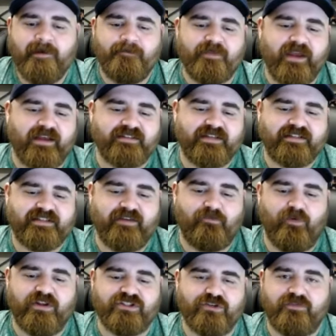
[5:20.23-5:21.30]
The Aztecs have
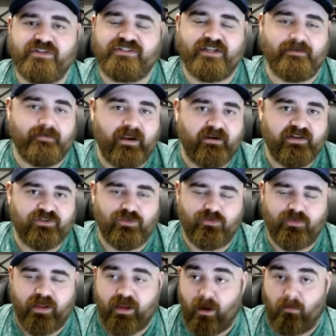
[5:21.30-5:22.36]
wins over St. Mary's, who
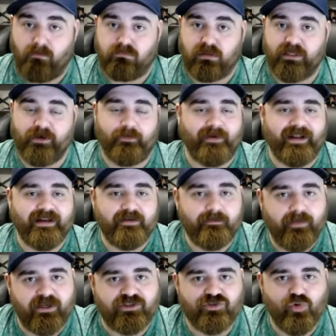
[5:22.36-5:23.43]
they obliterated
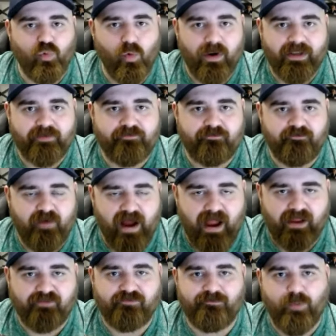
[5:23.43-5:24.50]
by
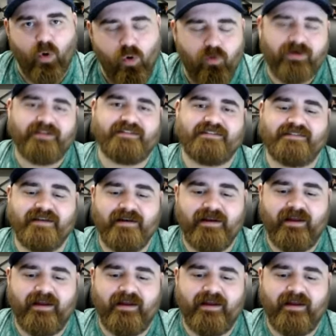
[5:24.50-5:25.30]
25 points.